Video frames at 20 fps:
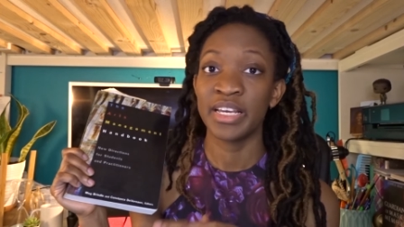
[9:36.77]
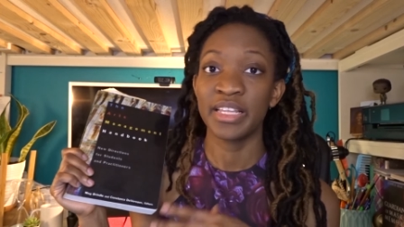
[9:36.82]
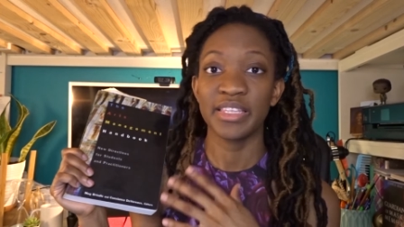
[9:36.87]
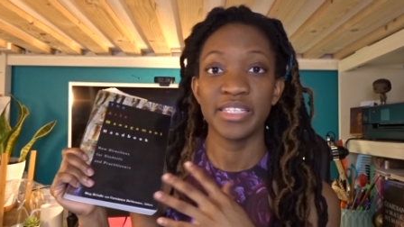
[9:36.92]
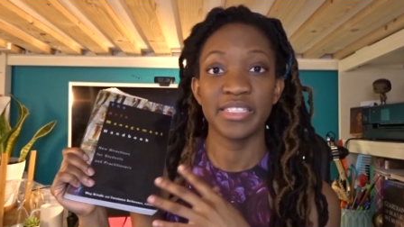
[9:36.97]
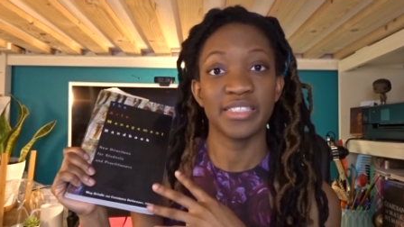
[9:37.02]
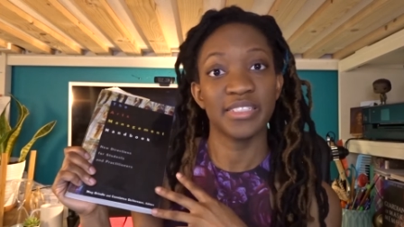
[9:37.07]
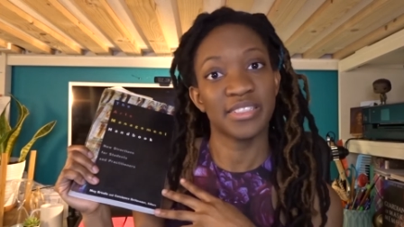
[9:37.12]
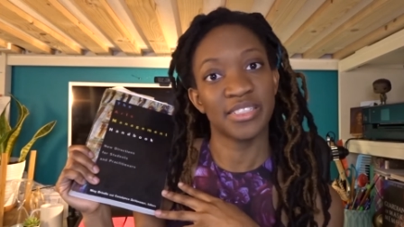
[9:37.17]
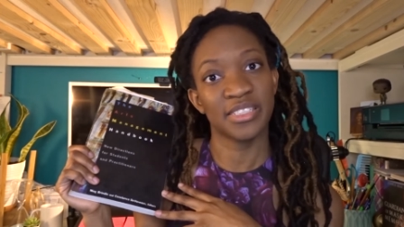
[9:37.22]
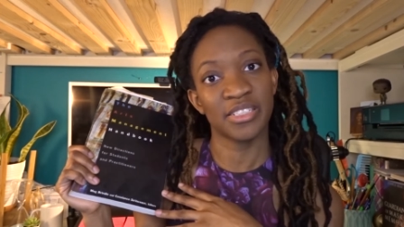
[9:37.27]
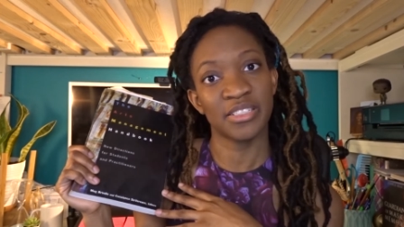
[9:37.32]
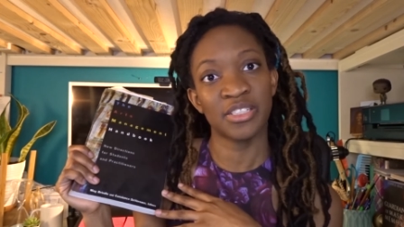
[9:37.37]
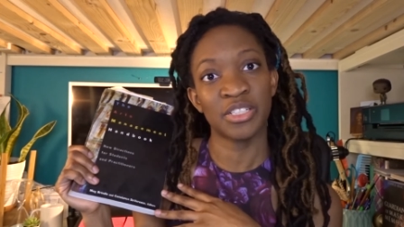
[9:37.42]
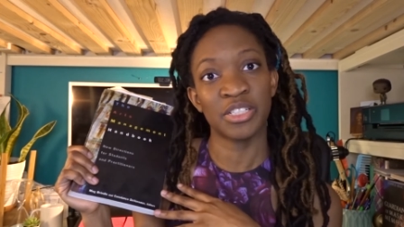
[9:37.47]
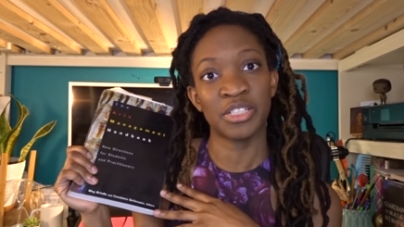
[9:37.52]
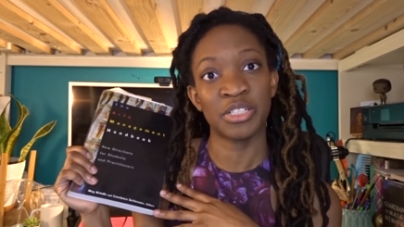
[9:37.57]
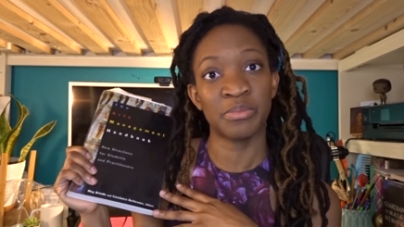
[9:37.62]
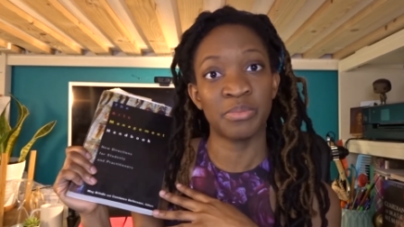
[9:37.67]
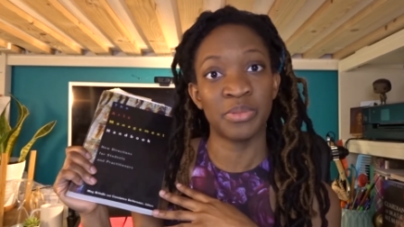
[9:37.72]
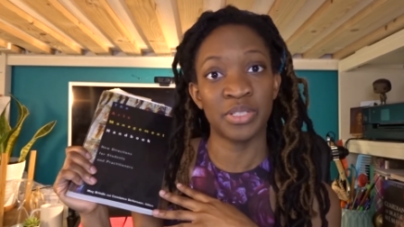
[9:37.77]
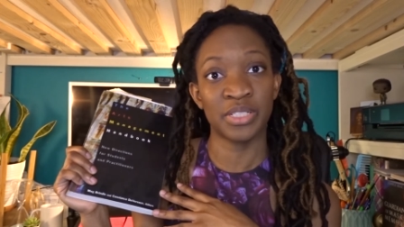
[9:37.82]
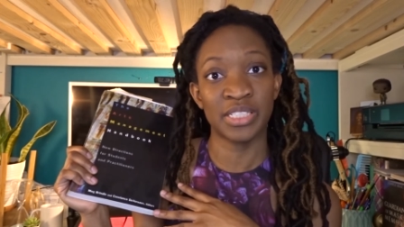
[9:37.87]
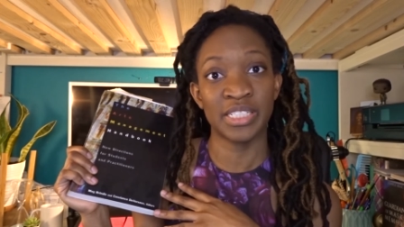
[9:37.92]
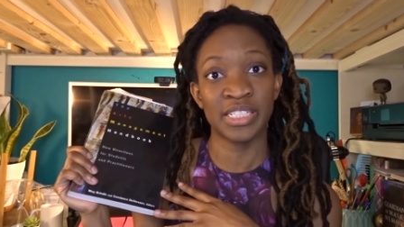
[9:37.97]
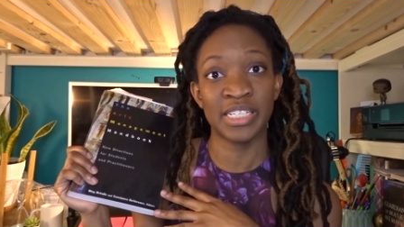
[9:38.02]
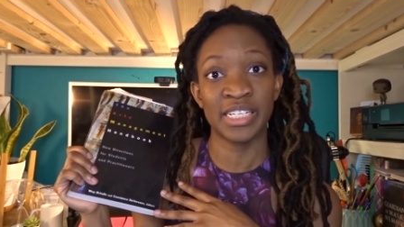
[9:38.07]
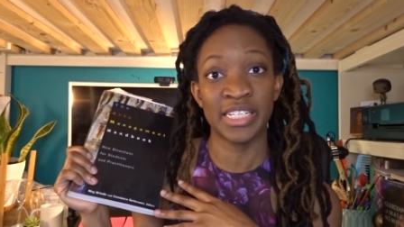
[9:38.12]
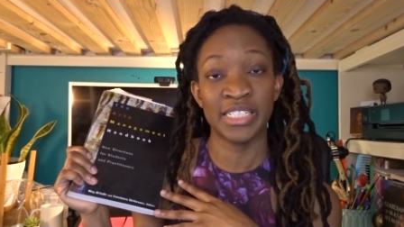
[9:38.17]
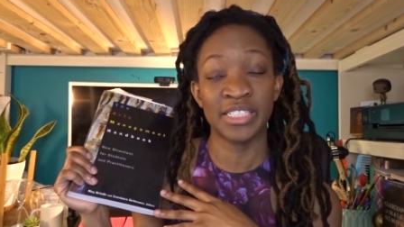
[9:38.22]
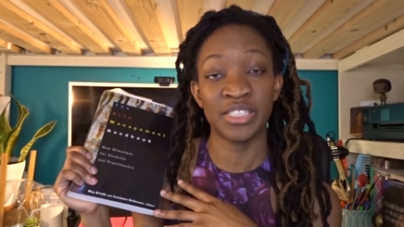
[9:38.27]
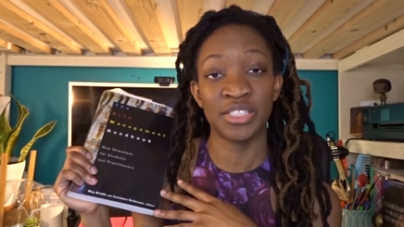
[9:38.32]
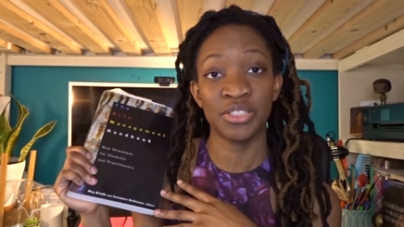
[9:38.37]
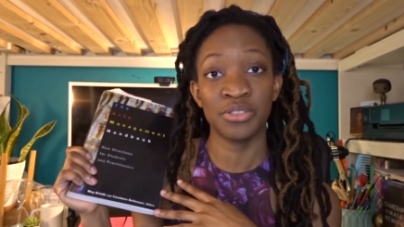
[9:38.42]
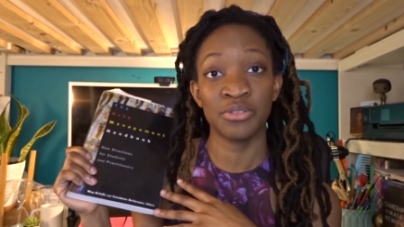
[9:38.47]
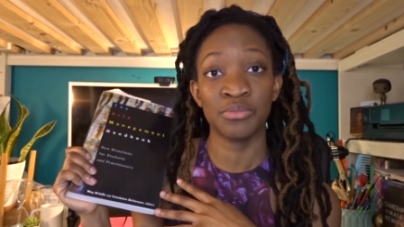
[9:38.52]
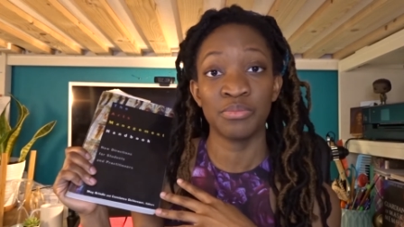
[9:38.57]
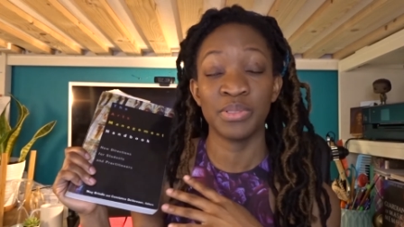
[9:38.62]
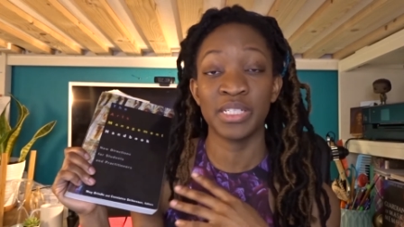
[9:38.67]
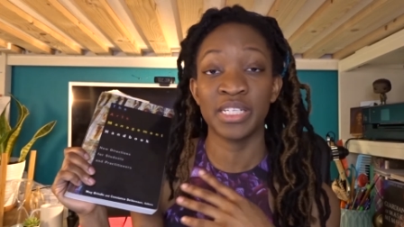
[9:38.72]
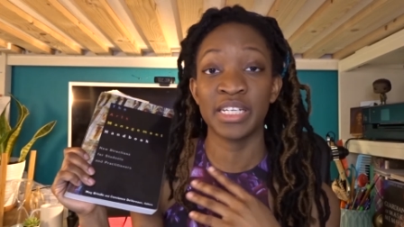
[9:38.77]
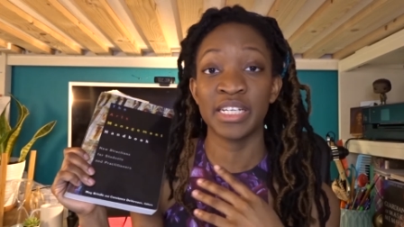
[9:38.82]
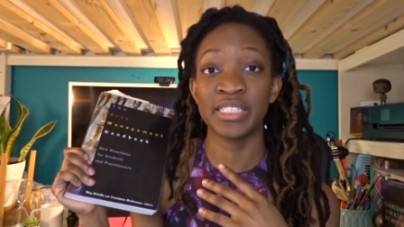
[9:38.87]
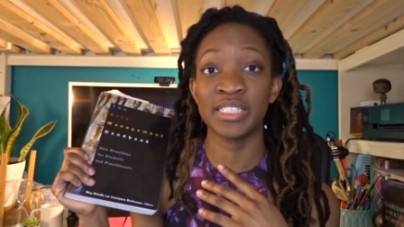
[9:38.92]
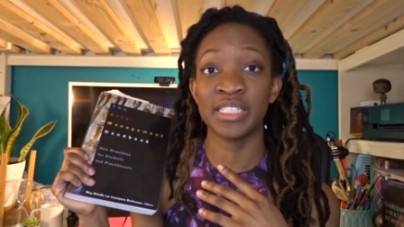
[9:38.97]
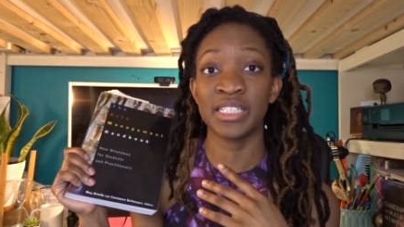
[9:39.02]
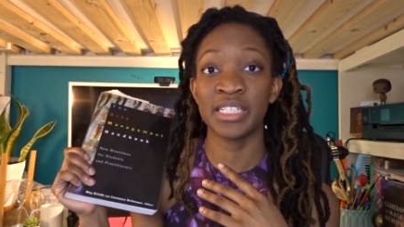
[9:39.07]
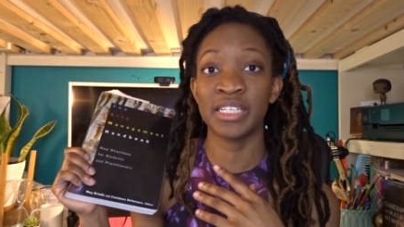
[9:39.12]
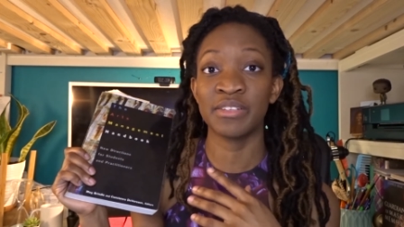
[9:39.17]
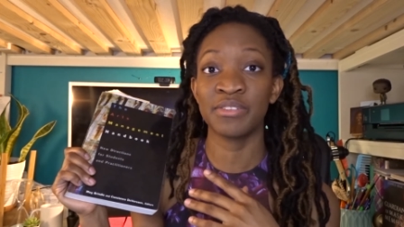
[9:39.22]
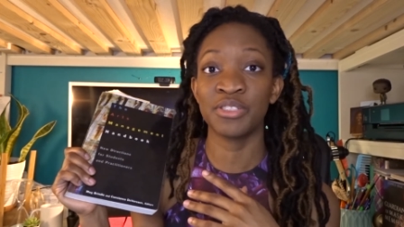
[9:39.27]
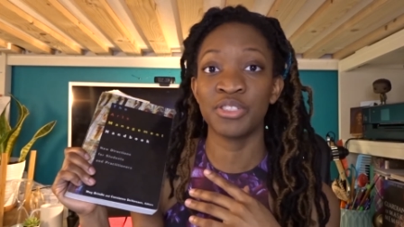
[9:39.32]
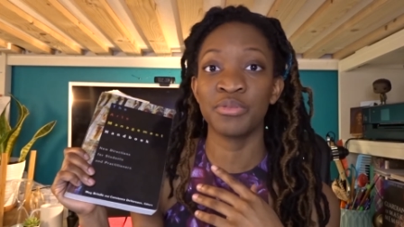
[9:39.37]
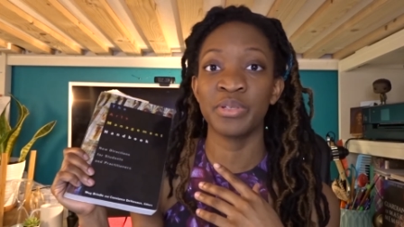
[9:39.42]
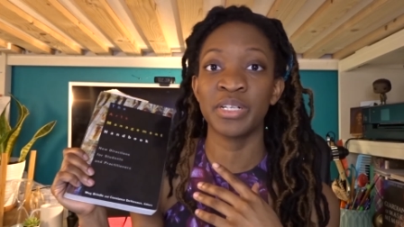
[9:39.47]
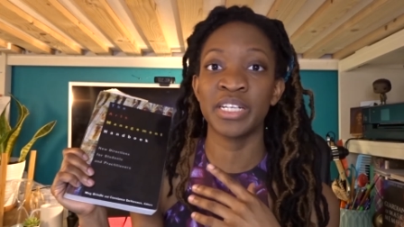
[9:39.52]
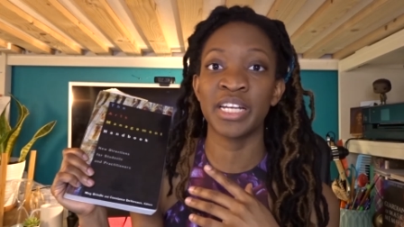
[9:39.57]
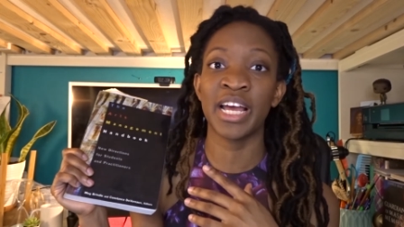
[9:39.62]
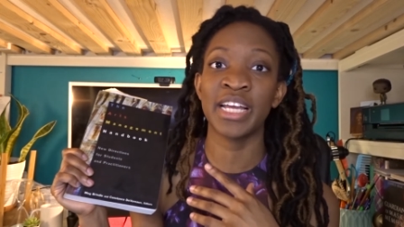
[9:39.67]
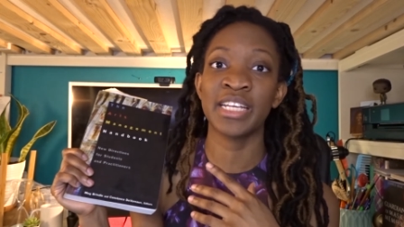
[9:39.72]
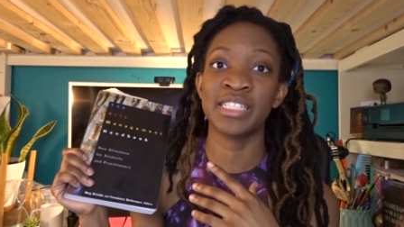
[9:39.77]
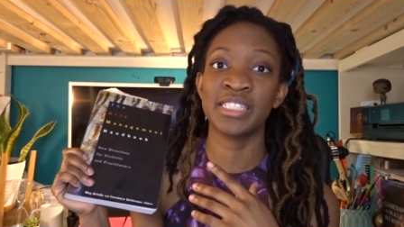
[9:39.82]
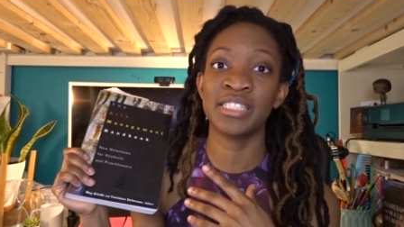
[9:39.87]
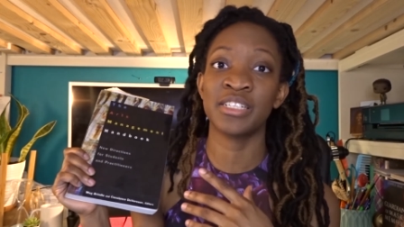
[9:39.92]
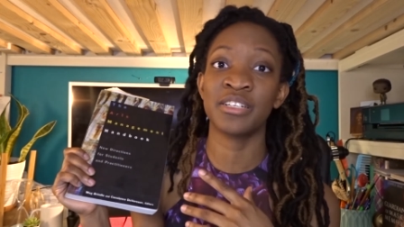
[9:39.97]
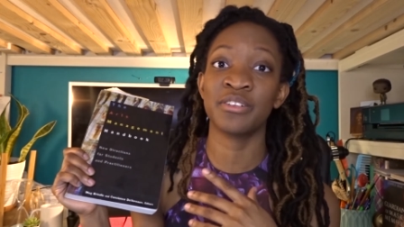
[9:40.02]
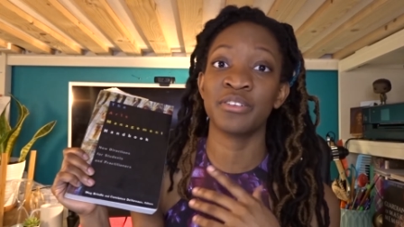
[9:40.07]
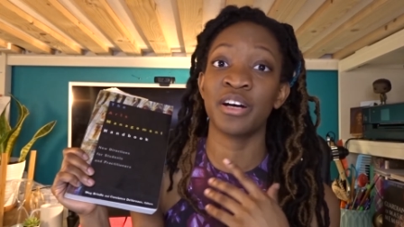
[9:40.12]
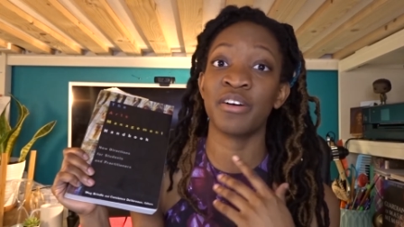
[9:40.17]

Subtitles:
this is still a good book to get into because it gives you an idea